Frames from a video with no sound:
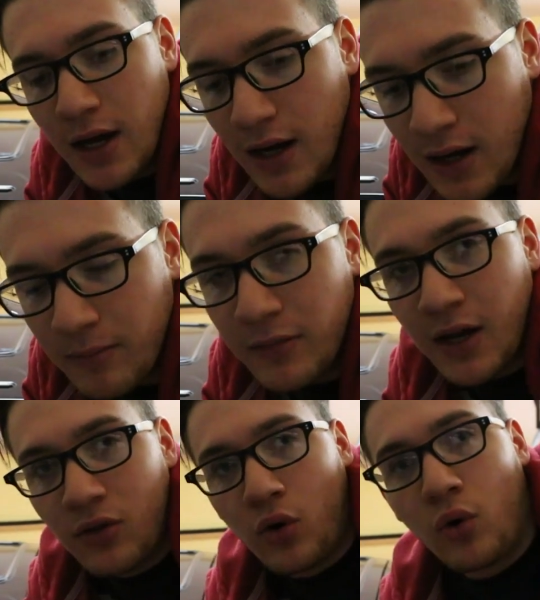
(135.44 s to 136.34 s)

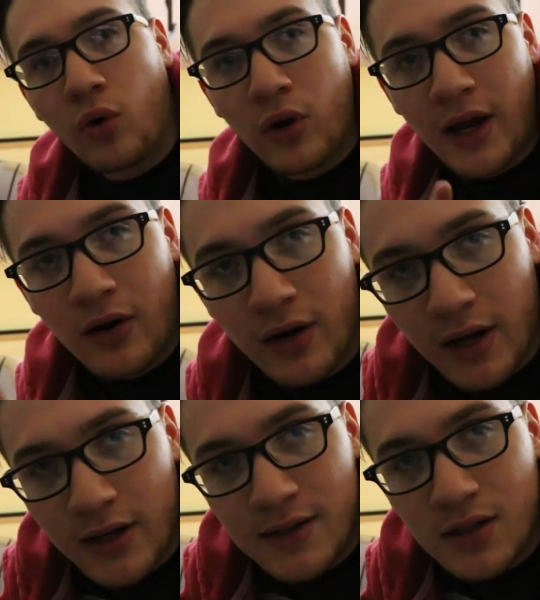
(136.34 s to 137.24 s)
Now the whole
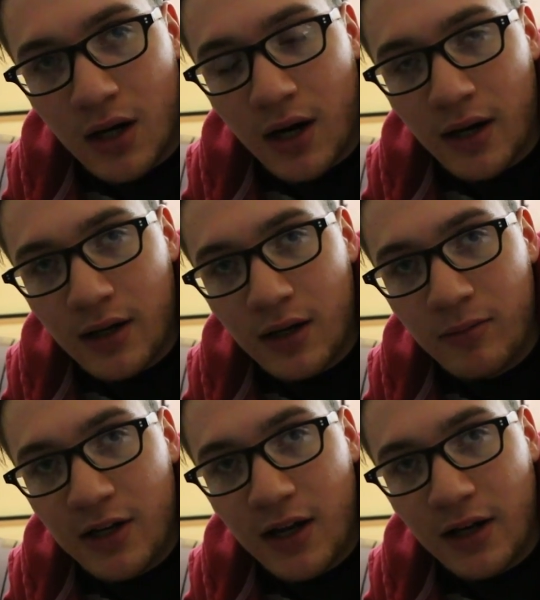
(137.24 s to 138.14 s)
area is not going to
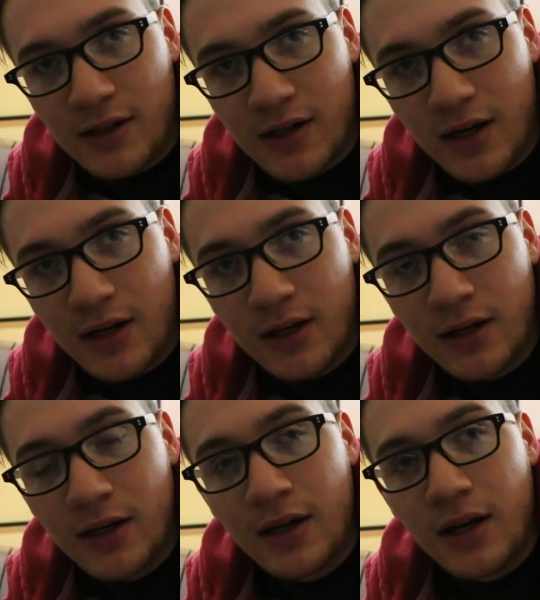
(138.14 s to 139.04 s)
be getting done,
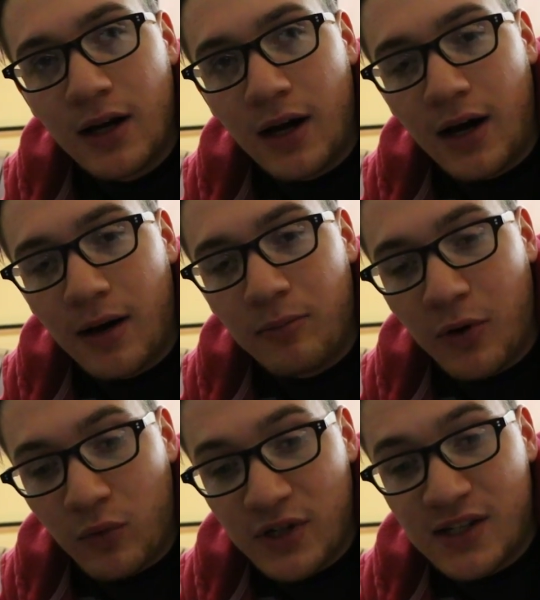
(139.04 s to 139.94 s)

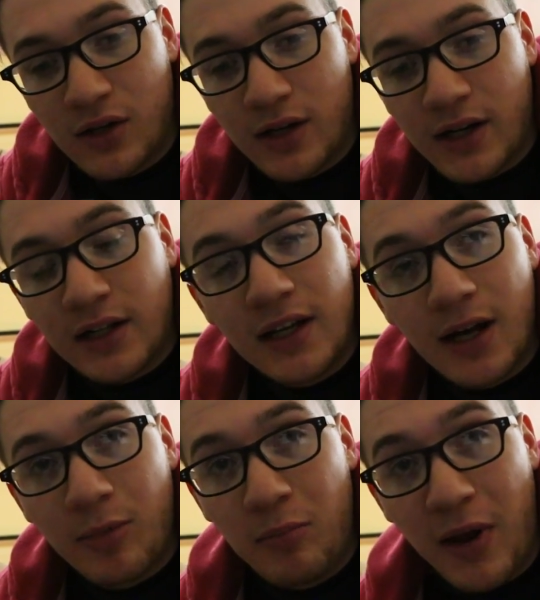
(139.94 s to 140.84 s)
but we're still going to clean
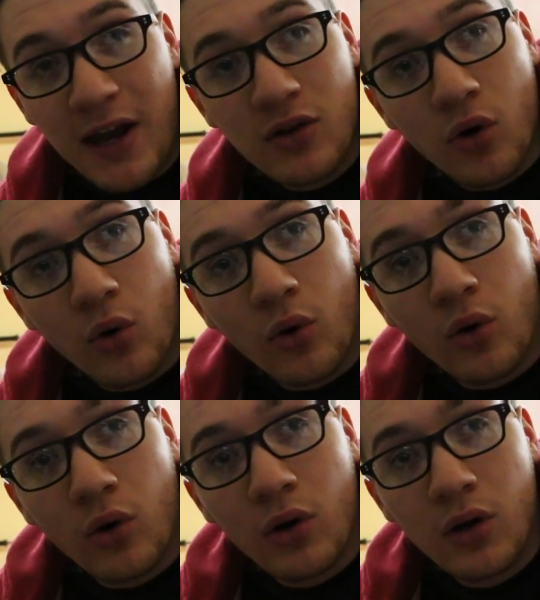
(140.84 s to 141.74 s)
up and paint the
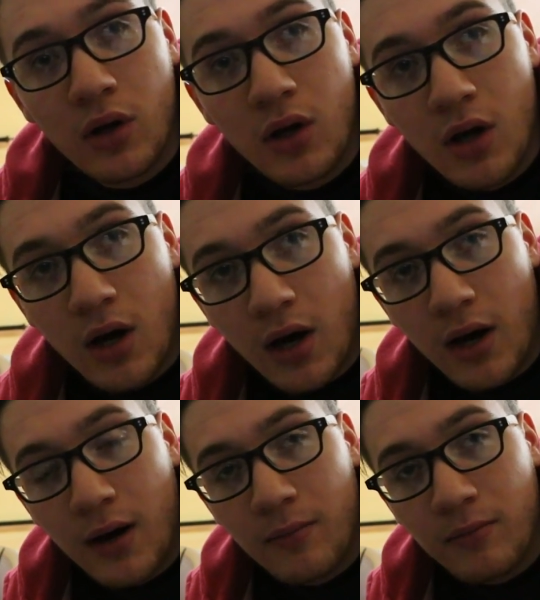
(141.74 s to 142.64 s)
whole
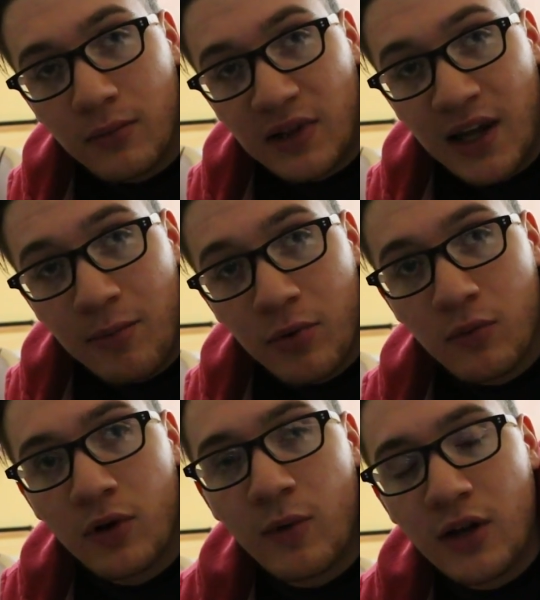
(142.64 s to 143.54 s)
lip
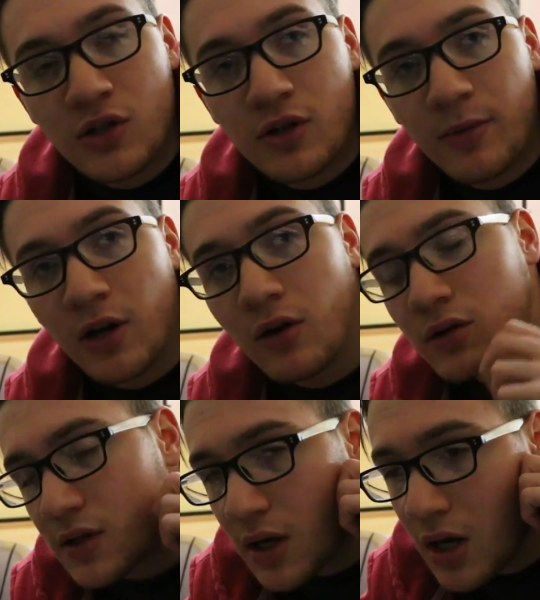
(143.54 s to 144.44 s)
where the weather stripping goes.